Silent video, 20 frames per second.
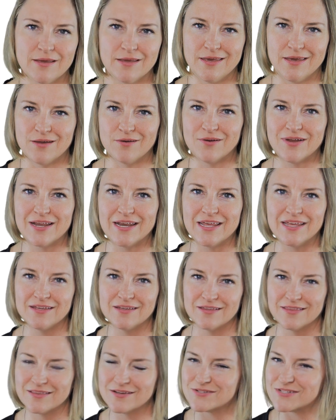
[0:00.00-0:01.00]
Get ready,
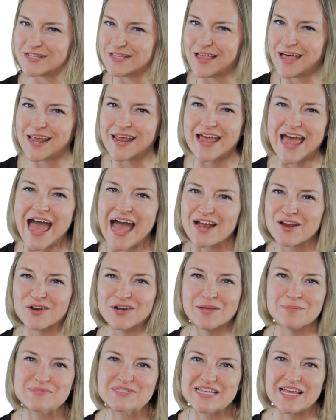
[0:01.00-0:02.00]
there's a lot of
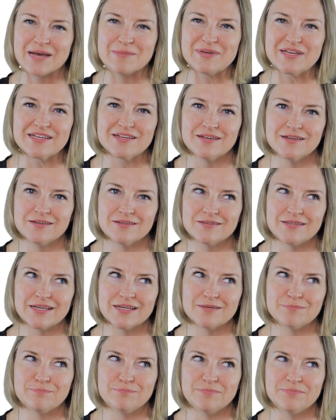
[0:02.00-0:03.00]
acronyms coming,
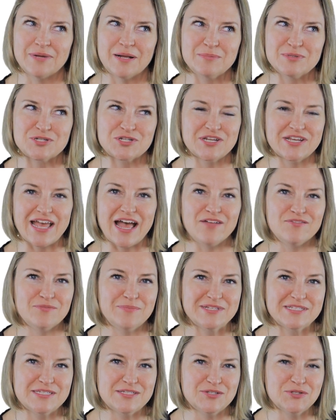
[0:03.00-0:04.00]
like publishing
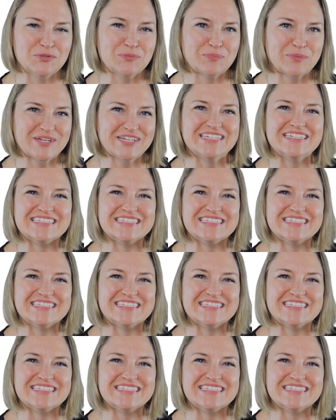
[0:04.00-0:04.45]
alphabet soup.